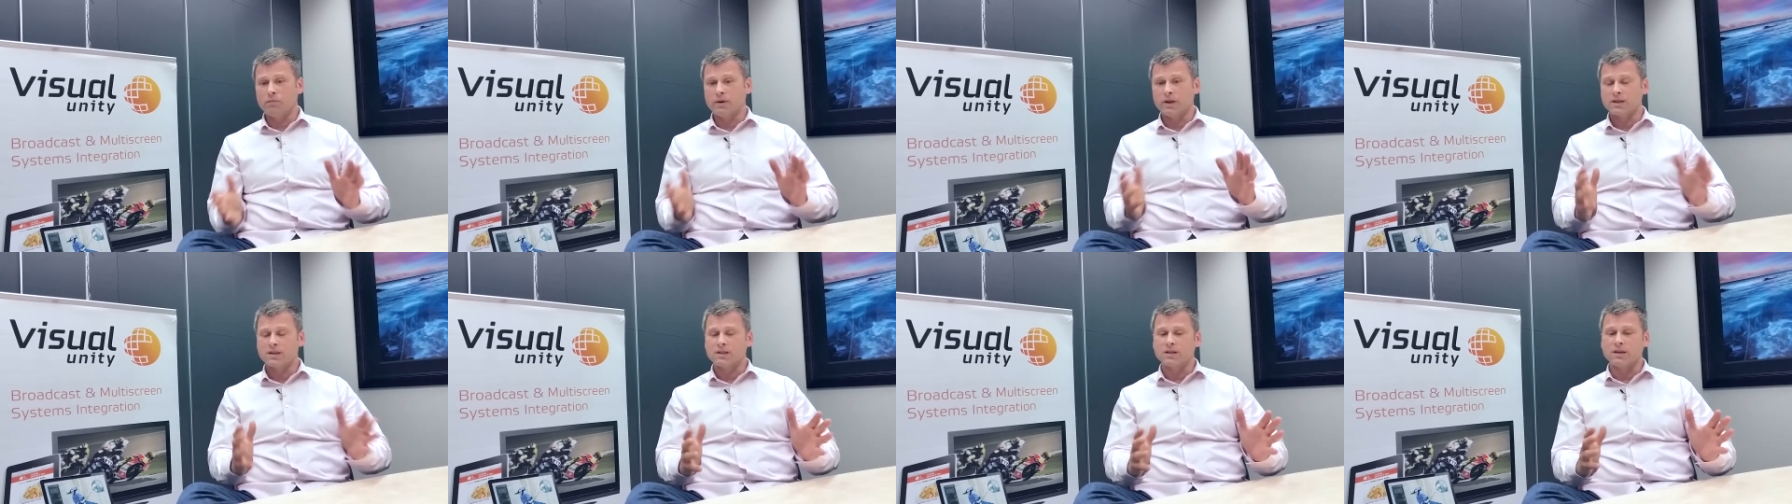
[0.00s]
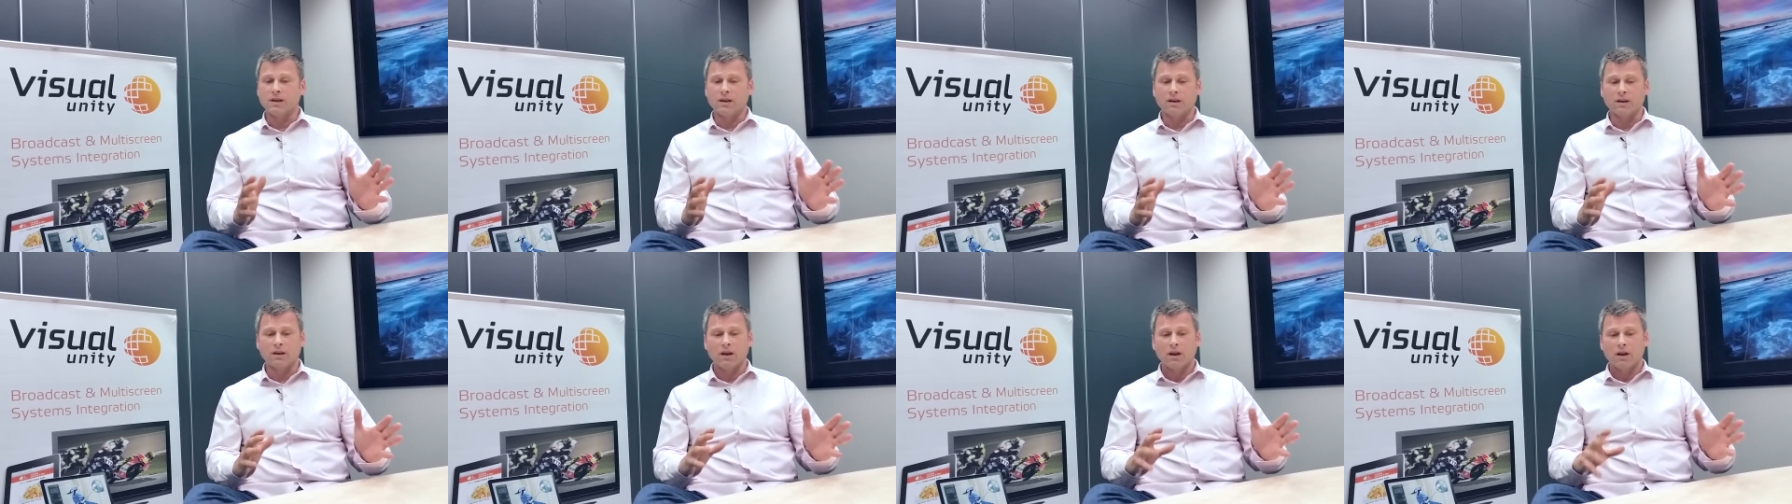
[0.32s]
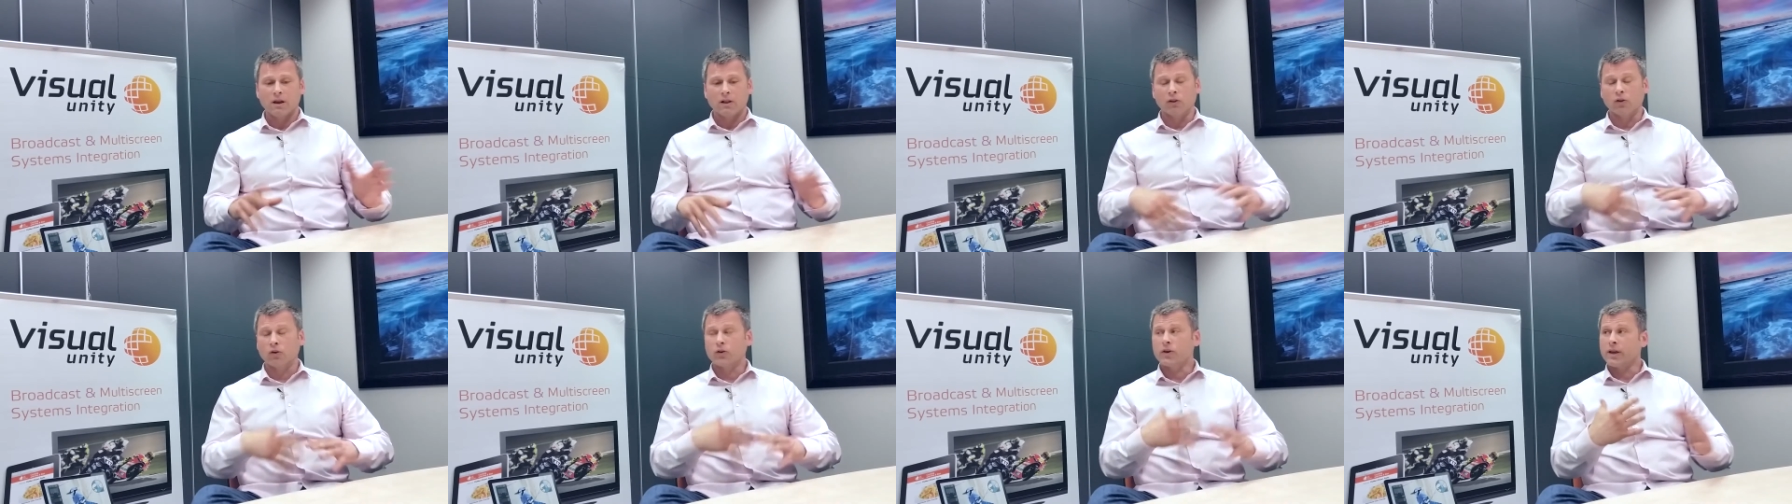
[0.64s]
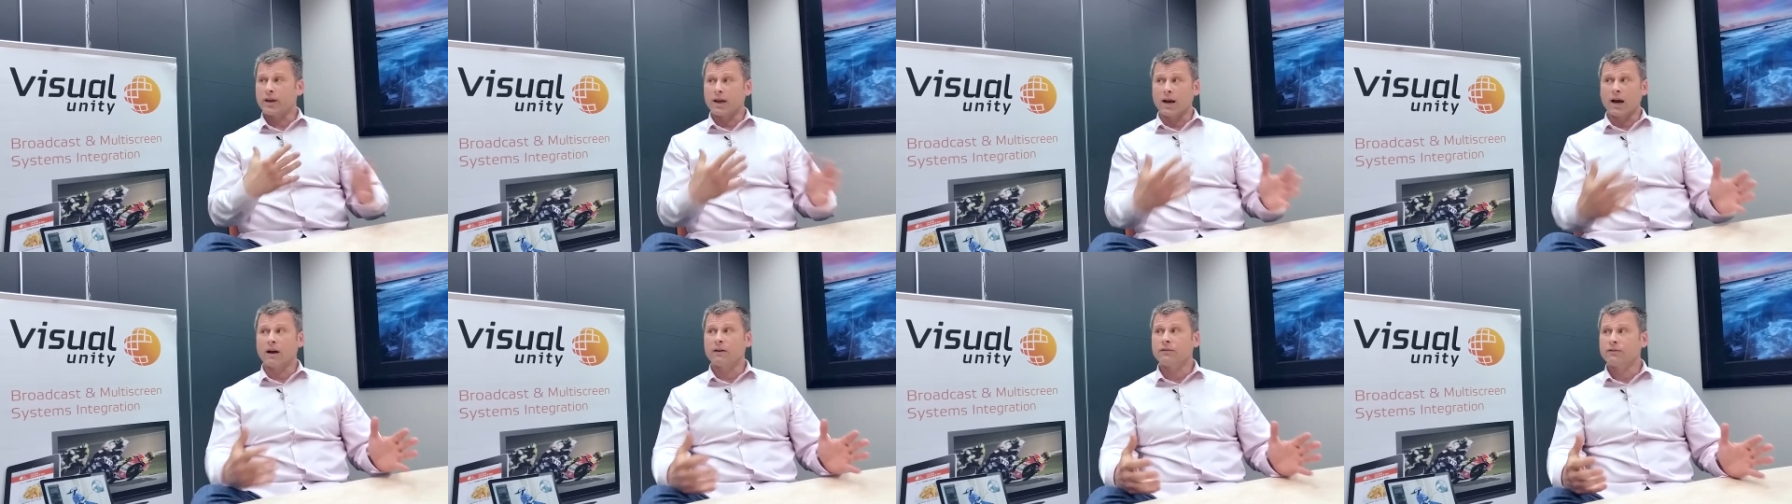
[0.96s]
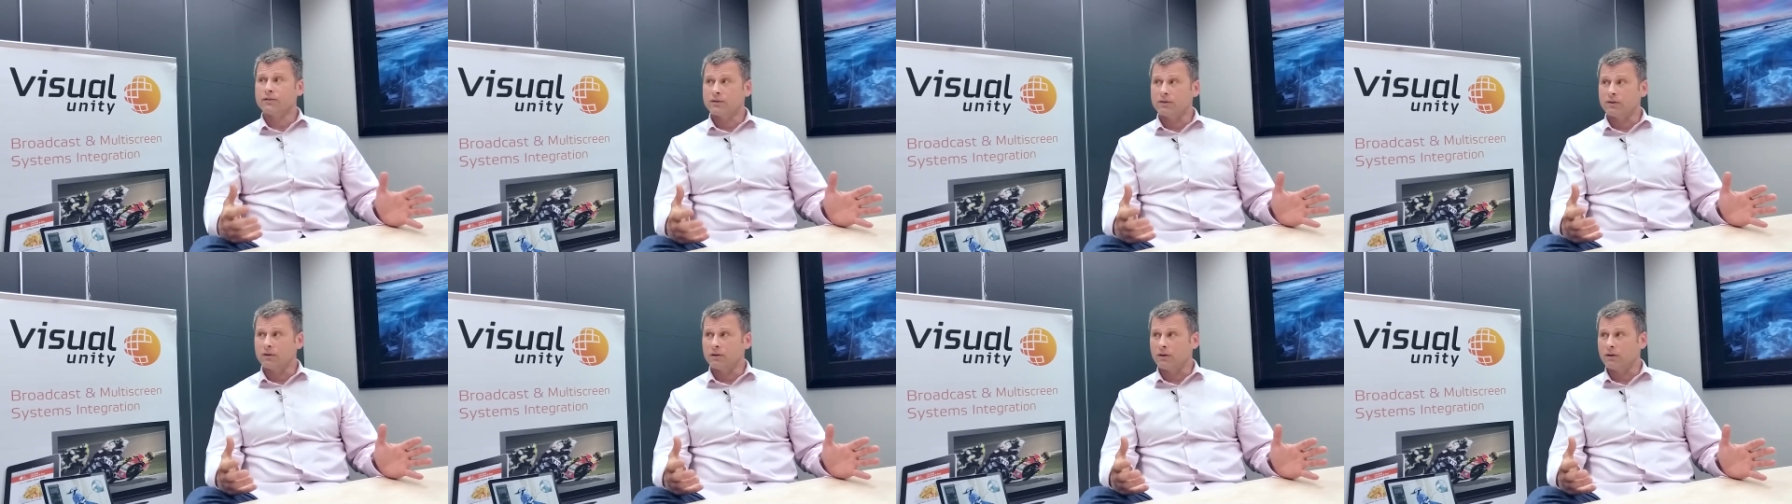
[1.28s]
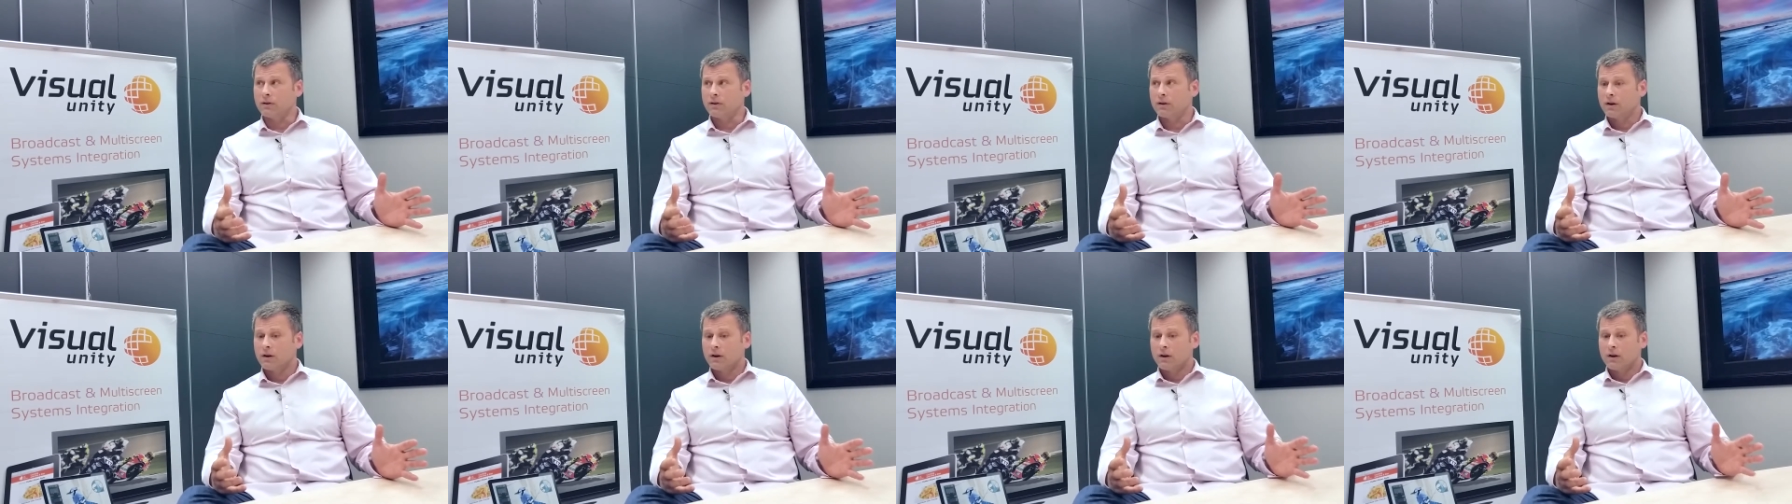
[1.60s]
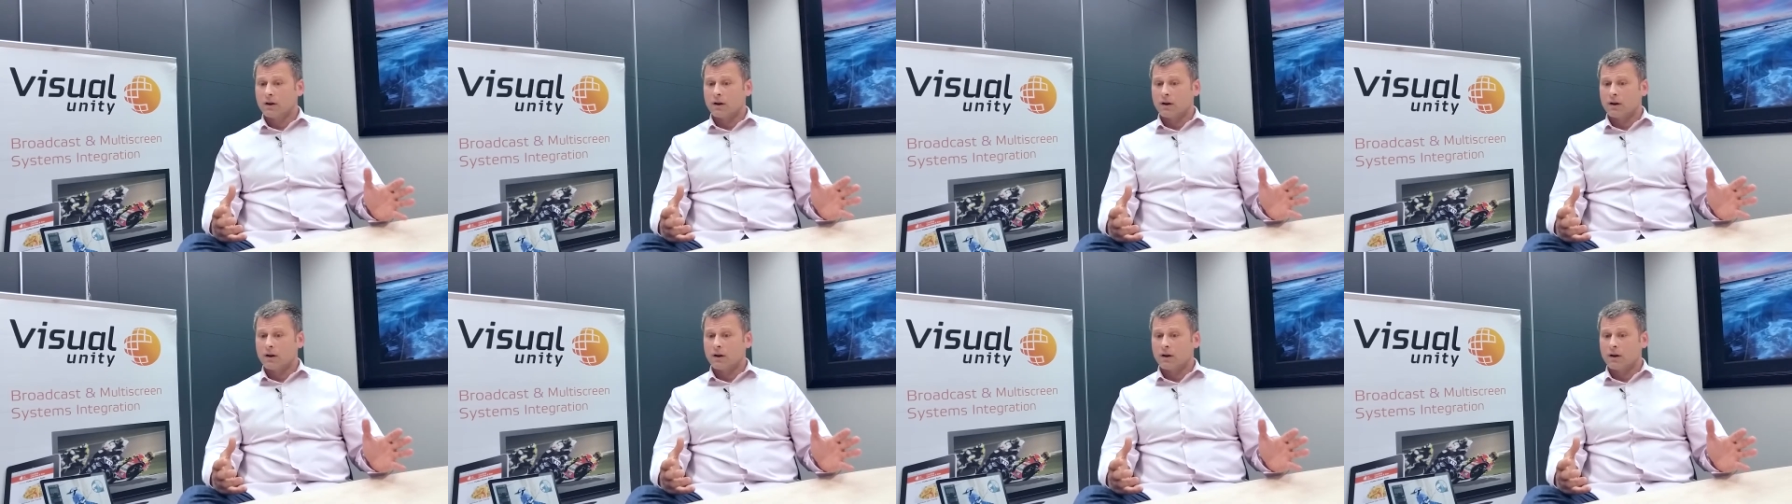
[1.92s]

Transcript: busy looking after,